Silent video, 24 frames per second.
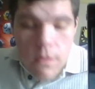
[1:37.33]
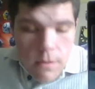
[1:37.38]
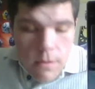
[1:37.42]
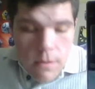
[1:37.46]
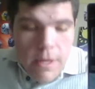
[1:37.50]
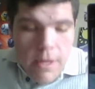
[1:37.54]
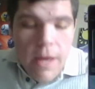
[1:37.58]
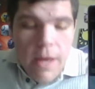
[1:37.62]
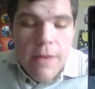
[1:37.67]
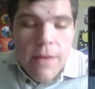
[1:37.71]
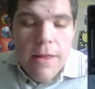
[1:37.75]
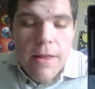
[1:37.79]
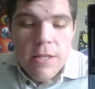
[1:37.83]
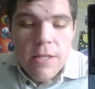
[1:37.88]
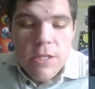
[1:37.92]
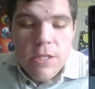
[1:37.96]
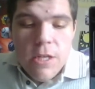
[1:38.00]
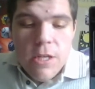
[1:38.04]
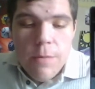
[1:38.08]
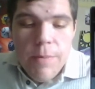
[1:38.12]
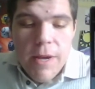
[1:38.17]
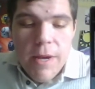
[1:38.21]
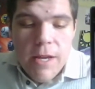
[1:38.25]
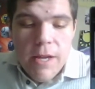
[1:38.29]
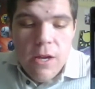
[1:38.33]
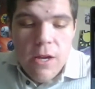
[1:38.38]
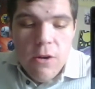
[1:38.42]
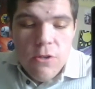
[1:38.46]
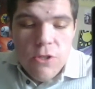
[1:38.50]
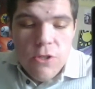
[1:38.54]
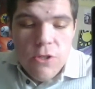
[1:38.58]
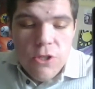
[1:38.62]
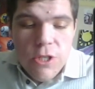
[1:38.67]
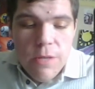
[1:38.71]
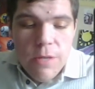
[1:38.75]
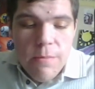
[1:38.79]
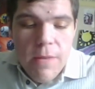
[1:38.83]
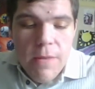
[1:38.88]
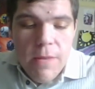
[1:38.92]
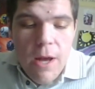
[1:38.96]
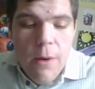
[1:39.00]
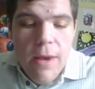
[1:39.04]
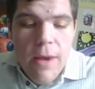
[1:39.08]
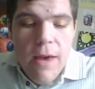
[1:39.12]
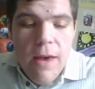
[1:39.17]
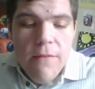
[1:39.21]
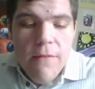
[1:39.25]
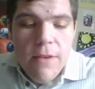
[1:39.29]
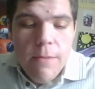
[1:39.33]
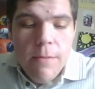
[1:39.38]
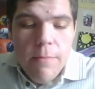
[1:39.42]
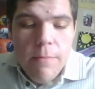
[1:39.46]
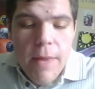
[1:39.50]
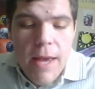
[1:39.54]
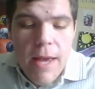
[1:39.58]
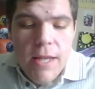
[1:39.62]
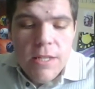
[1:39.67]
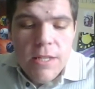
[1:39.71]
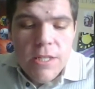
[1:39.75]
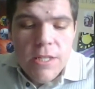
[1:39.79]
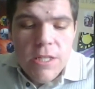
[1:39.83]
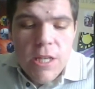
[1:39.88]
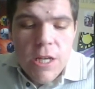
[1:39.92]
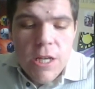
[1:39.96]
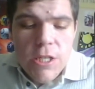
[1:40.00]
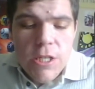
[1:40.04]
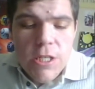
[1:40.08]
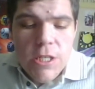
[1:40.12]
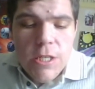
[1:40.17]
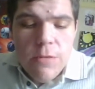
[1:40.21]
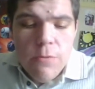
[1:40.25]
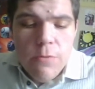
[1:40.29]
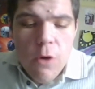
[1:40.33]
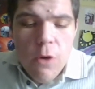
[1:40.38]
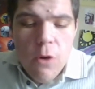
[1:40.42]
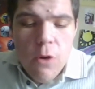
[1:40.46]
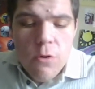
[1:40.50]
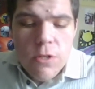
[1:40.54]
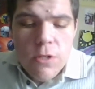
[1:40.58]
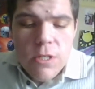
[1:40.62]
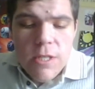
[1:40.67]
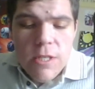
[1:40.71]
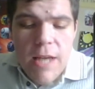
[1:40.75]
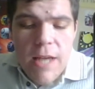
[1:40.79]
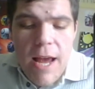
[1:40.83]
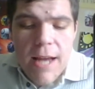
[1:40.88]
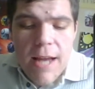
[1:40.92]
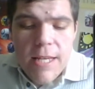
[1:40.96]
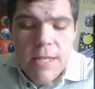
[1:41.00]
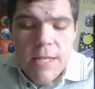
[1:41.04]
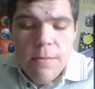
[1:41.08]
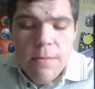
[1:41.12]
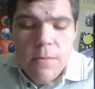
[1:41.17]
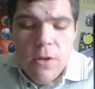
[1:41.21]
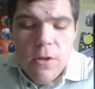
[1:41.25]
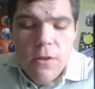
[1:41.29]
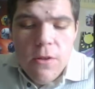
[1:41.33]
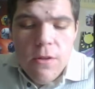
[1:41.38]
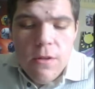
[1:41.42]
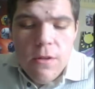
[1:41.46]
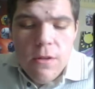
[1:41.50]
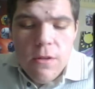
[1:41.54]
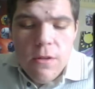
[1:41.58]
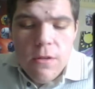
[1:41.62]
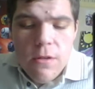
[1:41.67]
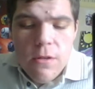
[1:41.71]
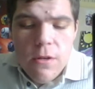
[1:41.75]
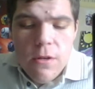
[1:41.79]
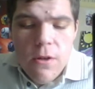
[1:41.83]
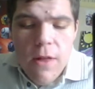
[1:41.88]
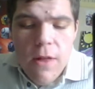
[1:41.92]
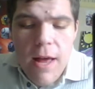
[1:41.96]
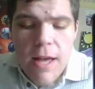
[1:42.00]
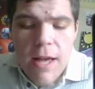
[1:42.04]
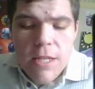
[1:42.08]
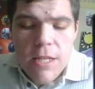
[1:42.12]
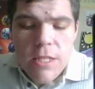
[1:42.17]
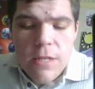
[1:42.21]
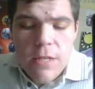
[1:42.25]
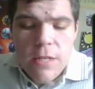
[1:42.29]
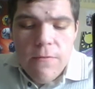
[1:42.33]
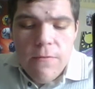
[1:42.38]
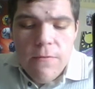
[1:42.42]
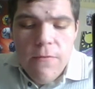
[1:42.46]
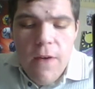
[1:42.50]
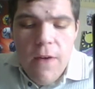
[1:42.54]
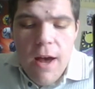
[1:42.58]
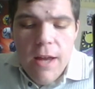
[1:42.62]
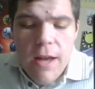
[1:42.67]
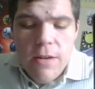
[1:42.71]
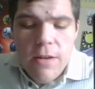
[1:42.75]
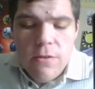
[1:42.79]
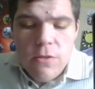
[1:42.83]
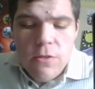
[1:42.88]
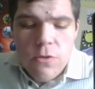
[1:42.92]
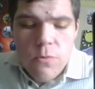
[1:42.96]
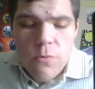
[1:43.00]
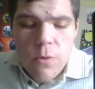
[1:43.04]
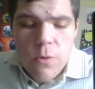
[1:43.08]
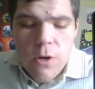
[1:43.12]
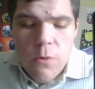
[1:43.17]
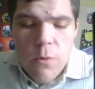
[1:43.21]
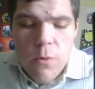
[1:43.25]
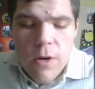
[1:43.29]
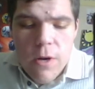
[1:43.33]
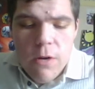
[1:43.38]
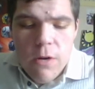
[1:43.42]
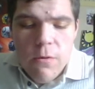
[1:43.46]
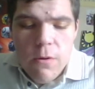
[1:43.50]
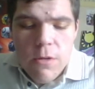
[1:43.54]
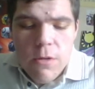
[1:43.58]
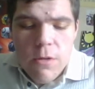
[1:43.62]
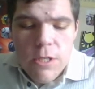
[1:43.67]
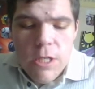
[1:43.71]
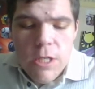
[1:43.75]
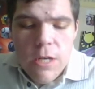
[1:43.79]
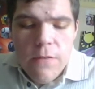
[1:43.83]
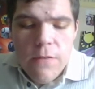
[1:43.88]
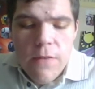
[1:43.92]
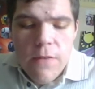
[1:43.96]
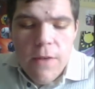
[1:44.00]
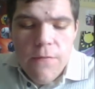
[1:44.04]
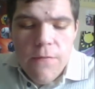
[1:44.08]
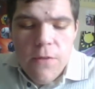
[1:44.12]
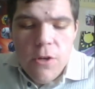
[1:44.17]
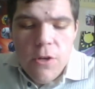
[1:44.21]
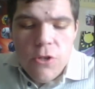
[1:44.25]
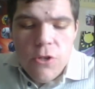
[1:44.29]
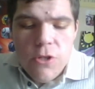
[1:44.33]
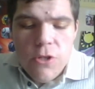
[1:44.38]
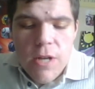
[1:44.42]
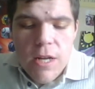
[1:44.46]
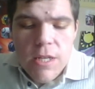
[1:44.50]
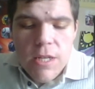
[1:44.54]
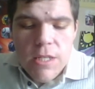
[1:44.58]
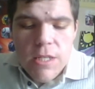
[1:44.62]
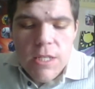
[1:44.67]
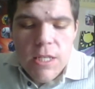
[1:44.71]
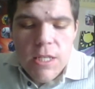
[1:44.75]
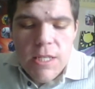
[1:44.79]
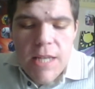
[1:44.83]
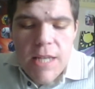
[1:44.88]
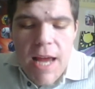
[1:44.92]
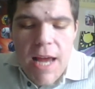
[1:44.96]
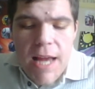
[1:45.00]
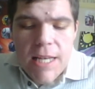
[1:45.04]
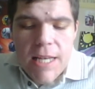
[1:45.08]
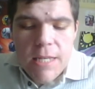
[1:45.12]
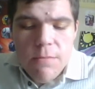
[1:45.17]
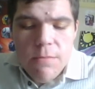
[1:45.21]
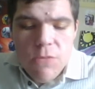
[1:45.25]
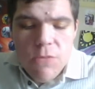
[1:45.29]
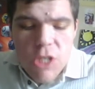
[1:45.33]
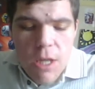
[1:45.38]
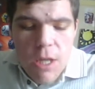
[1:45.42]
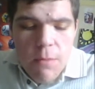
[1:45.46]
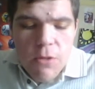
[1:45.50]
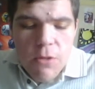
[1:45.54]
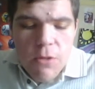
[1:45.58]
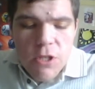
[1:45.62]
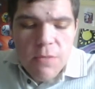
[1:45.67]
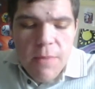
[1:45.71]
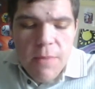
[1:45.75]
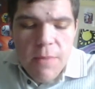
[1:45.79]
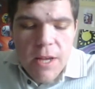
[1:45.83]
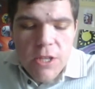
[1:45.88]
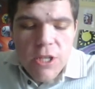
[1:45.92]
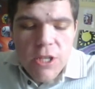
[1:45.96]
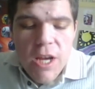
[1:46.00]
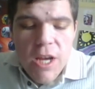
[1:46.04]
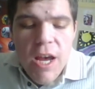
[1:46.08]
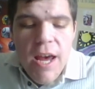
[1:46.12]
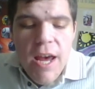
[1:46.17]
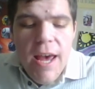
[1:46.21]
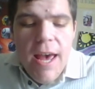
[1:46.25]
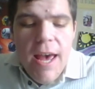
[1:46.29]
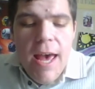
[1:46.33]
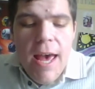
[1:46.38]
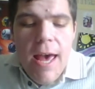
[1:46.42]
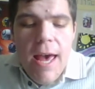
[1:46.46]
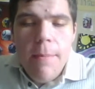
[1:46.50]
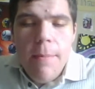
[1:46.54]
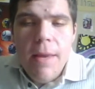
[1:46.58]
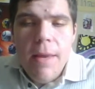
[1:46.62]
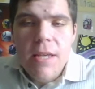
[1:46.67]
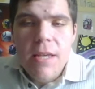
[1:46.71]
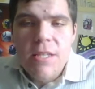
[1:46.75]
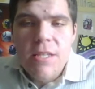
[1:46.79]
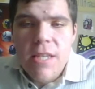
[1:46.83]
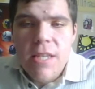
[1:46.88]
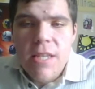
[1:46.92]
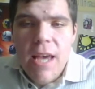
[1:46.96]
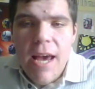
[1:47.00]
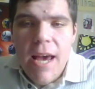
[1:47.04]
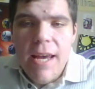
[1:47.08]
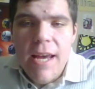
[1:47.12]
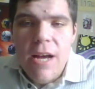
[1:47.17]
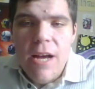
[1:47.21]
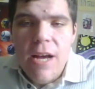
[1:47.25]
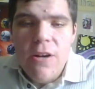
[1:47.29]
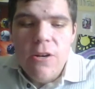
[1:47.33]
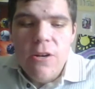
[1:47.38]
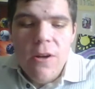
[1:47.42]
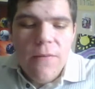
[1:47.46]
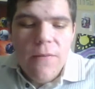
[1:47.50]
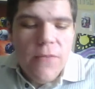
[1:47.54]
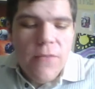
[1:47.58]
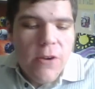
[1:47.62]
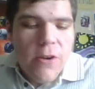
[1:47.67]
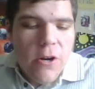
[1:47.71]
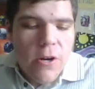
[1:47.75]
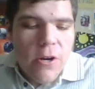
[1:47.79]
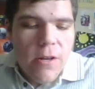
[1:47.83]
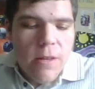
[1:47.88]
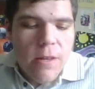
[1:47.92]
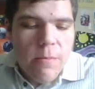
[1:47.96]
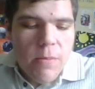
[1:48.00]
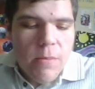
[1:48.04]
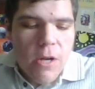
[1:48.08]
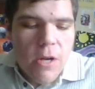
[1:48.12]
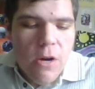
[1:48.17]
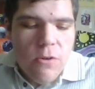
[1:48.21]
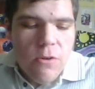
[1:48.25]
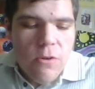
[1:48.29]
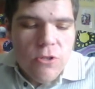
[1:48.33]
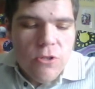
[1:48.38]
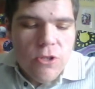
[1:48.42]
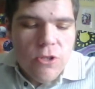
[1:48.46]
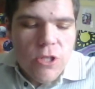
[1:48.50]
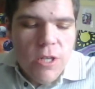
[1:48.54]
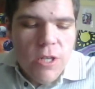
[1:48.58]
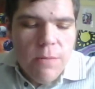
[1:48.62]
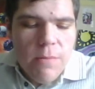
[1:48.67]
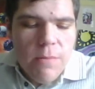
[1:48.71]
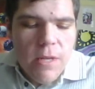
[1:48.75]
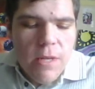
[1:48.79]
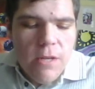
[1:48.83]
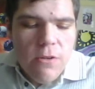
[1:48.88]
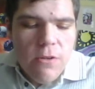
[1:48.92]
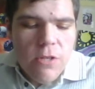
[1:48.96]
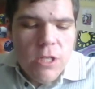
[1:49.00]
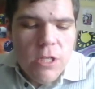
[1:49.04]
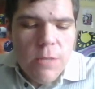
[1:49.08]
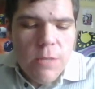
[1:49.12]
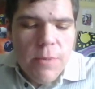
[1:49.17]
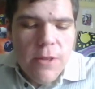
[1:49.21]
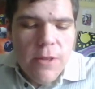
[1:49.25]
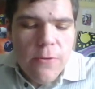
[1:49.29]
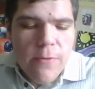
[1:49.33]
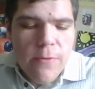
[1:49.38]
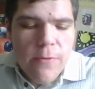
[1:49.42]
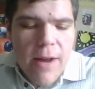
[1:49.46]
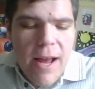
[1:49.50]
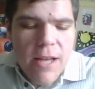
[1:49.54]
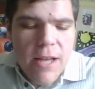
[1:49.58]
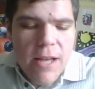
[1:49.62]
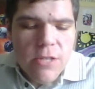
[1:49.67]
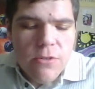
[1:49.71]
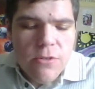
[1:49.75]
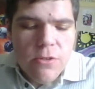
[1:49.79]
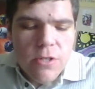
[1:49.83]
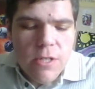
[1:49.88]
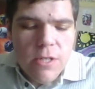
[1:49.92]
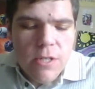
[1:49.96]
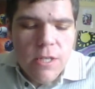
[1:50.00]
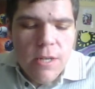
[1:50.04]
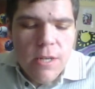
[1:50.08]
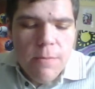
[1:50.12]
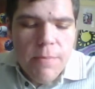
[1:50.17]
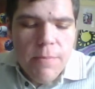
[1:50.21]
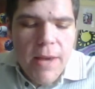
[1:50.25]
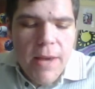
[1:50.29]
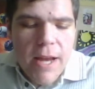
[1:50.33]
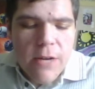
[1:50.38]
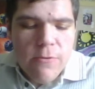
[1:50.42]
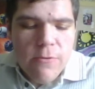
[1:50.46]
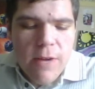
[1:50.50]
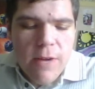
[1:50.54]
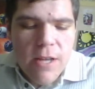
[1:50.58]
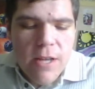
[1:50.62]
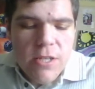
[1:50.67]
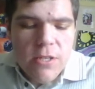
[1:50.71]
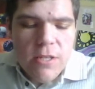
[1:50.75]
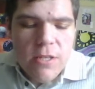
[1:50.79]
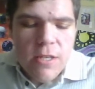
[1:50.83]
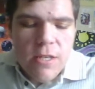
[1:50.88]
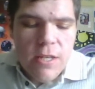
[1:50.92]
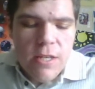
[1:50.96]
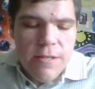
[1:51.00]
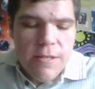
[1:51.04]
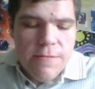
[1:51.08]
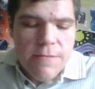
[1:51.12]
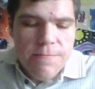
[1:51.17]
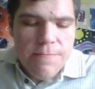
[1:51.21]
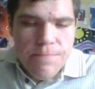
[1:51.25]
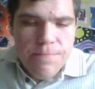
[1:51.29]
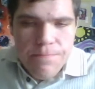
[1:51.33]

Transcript: Yeah, that's a good pick, Coach Jim. Now we have a men's Dusty Rhodes Tag Team Classic Finals where winner will receive a future NXT Tag Team Championship match. MSK, I don't know if you heard of them, Coach Jim. They used to be the Rascals in Impact Wrestling.